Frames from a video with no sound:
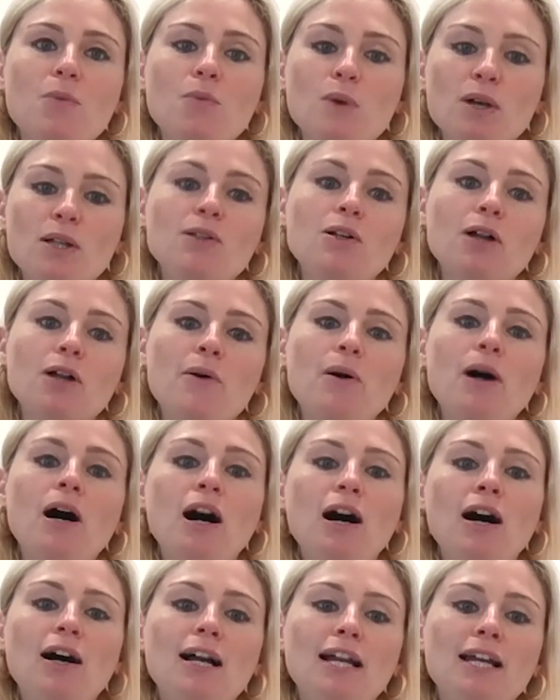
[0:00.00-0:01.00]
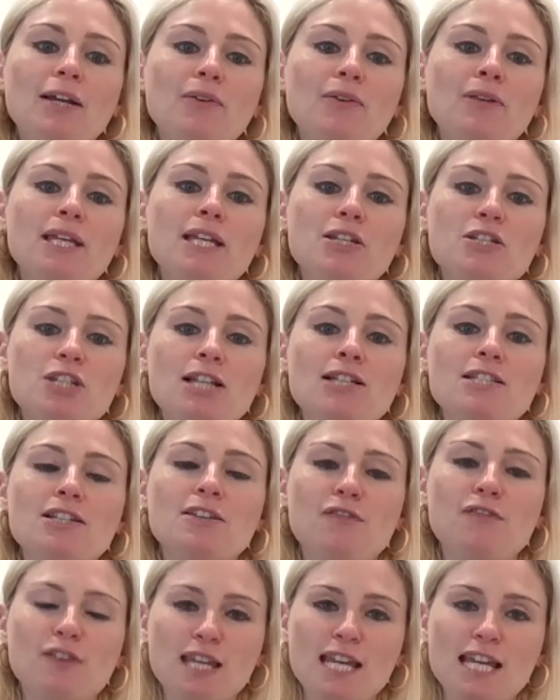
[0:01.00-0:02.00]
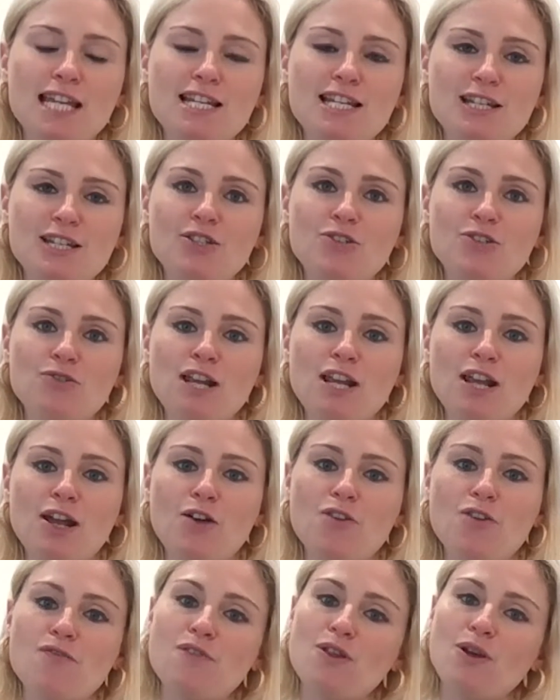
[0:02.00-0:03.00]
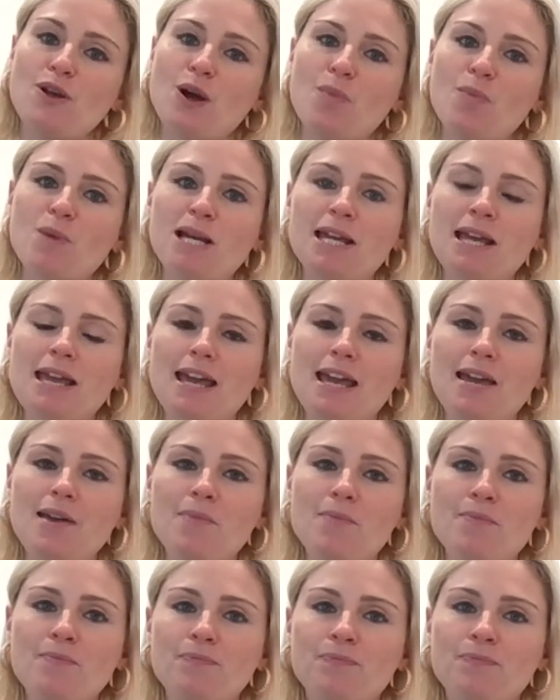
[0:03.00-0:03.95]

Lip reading: will go high on the agenda for the industry over the coming year.